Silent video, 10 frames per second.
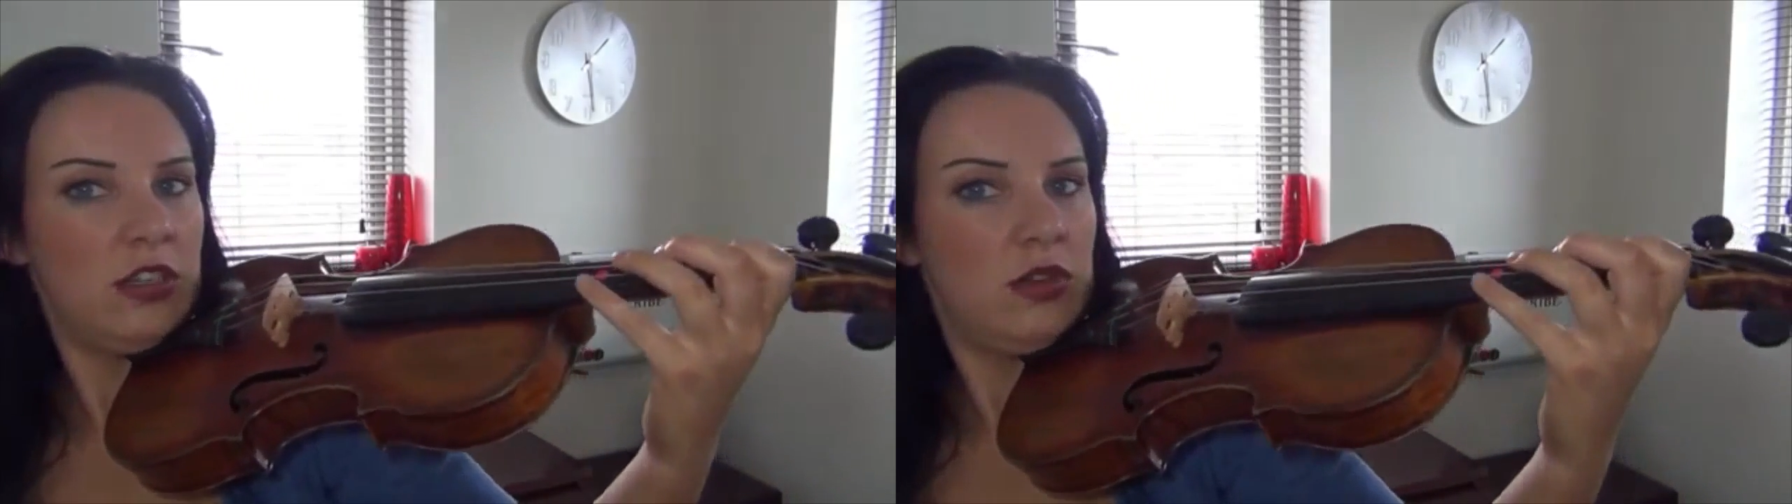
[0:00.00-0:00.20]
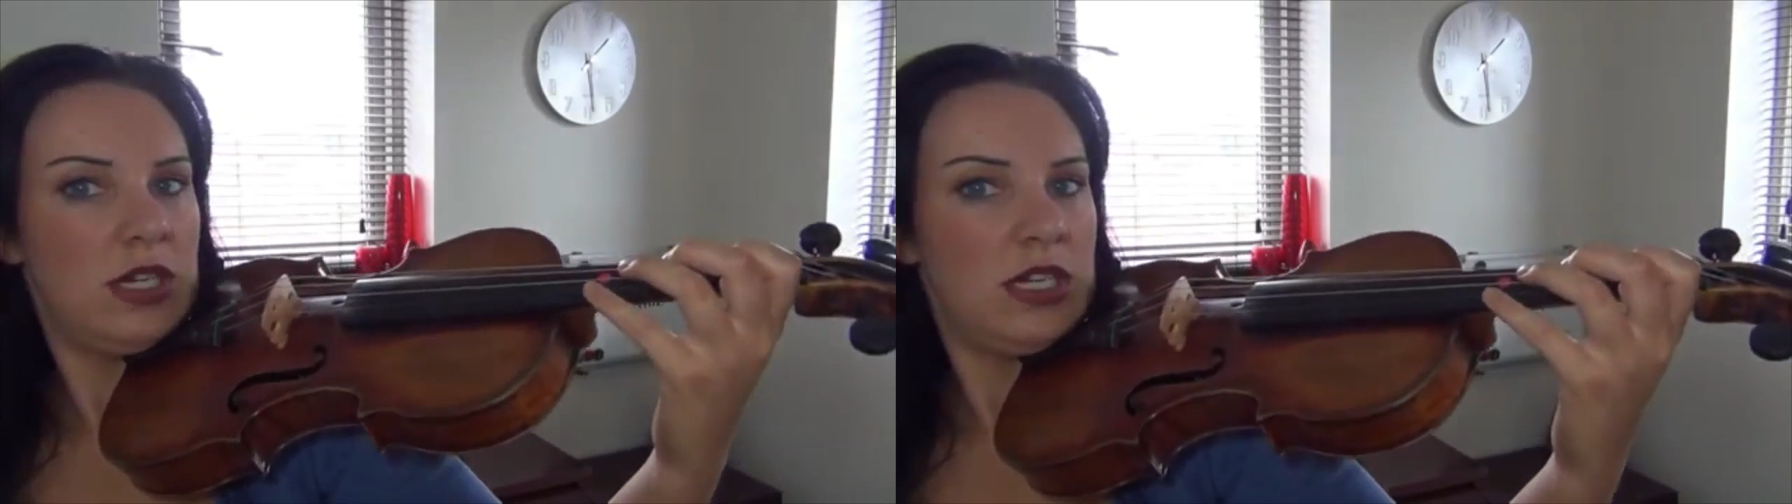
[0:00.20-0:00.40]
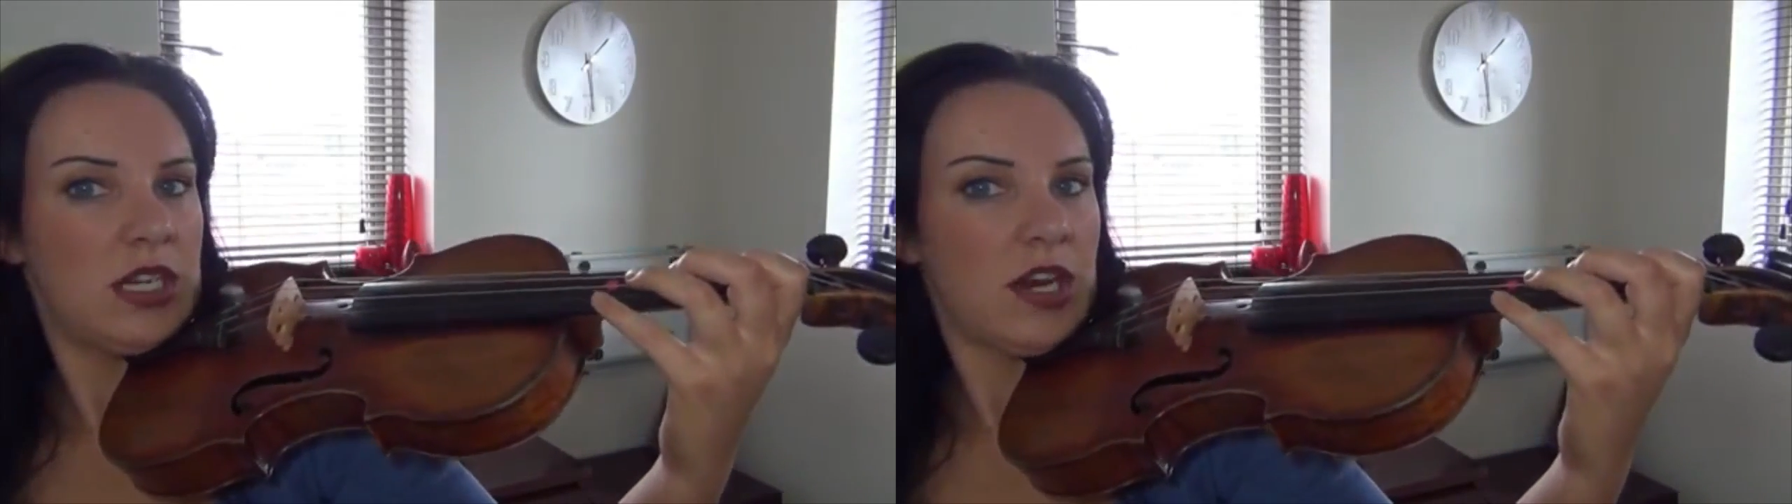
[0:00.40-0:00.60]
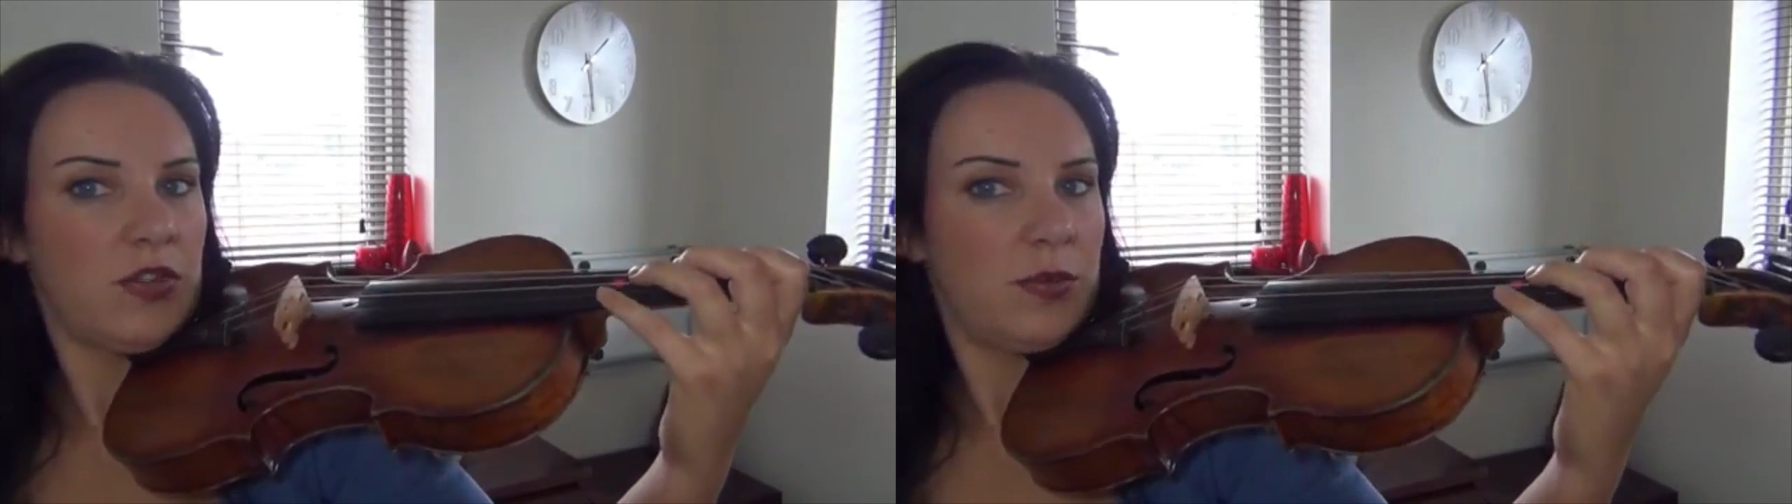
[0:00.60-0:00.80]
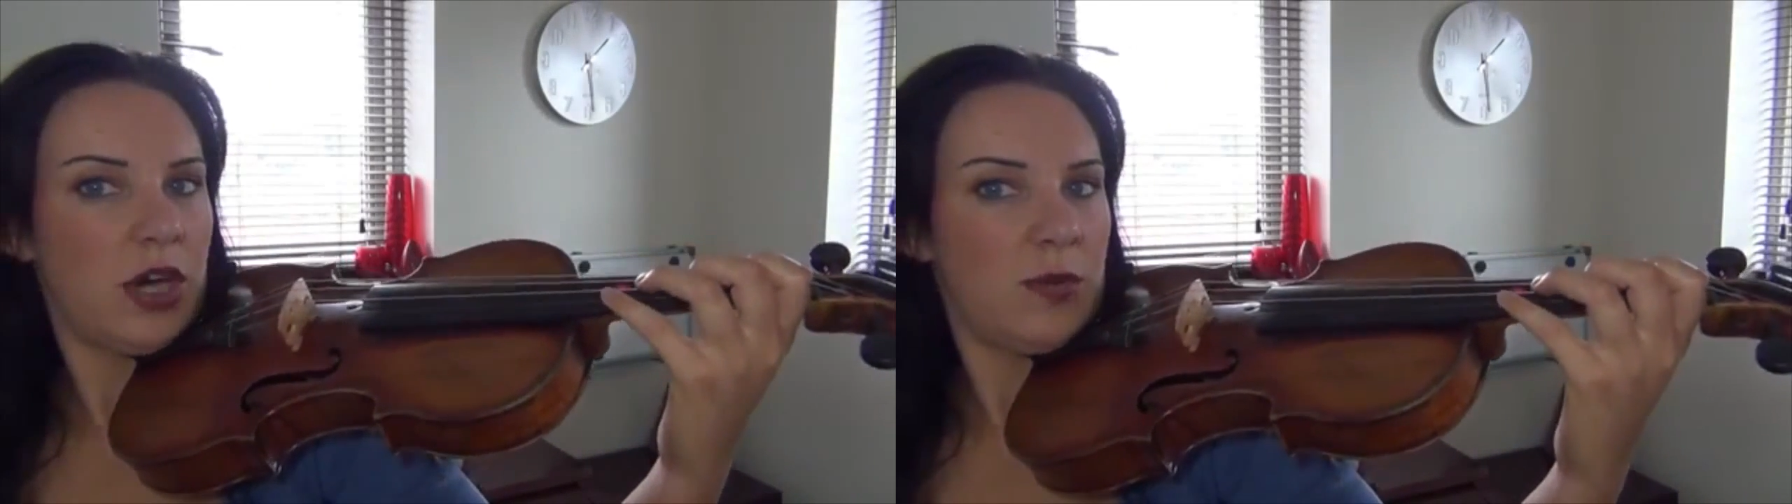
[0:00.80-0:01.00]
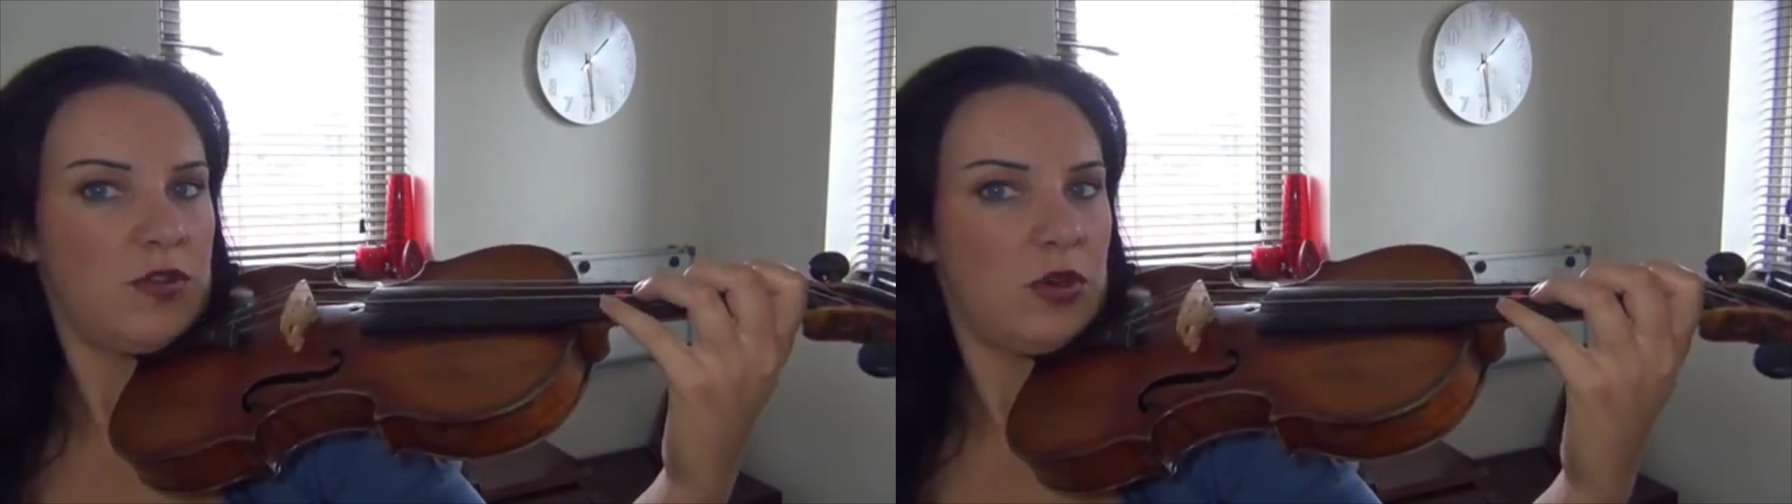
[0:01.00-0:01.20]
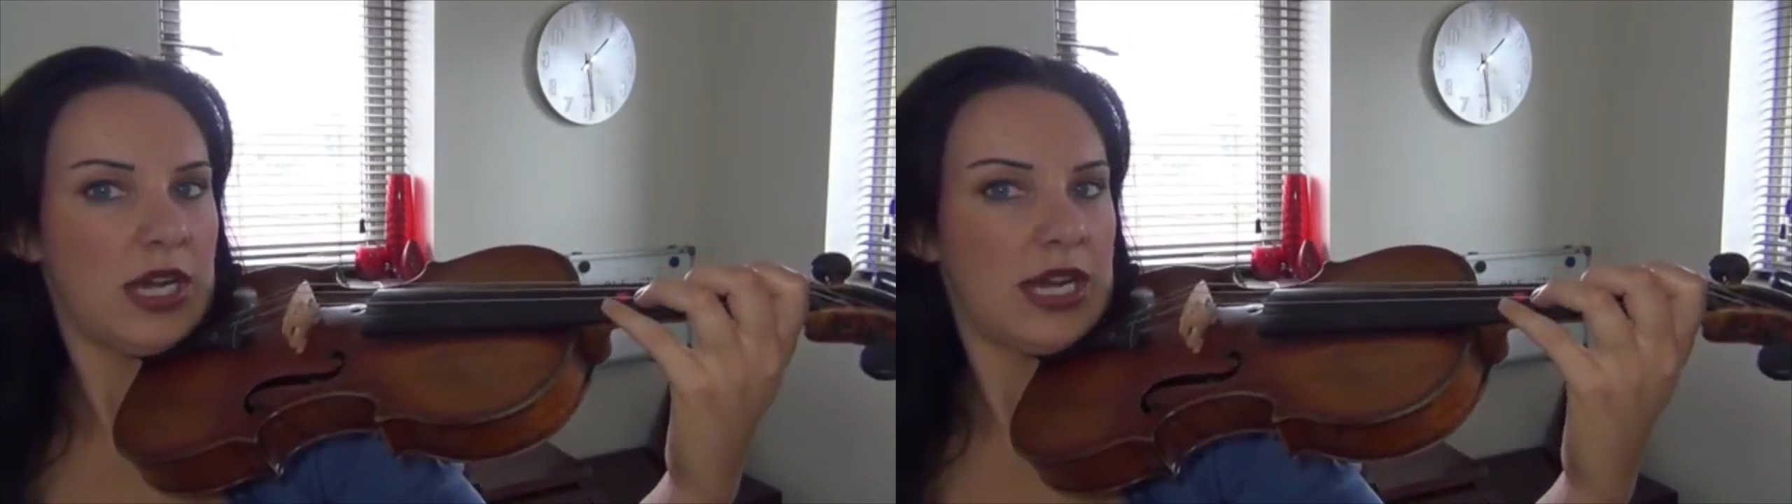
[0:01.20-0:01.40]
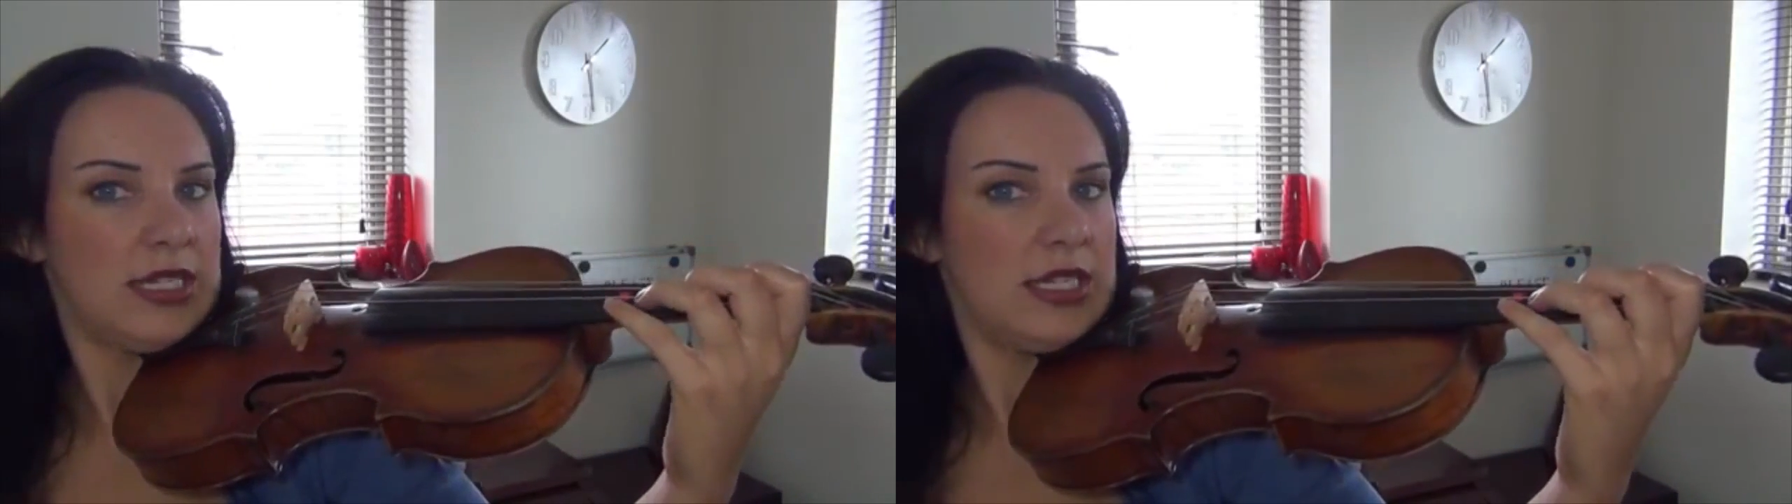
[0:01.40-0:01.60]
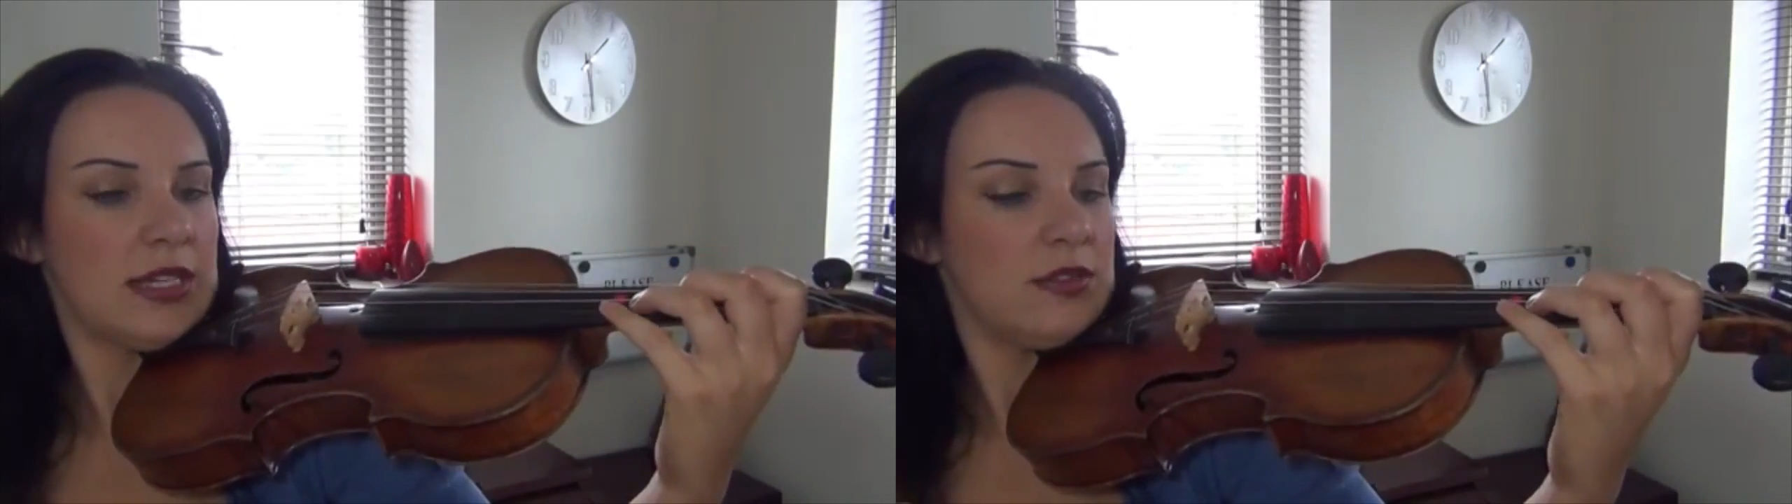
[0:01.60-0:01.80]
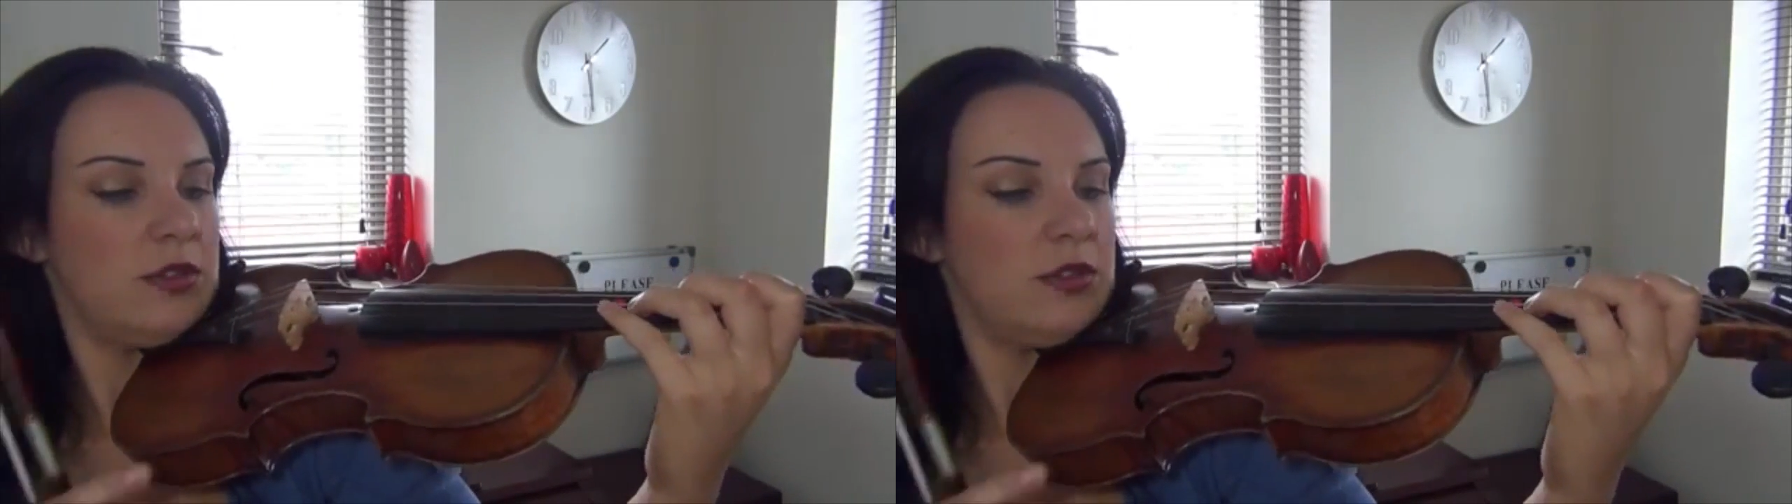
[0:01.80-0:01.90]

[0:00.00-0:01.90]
that you need to have the palm of your hand down.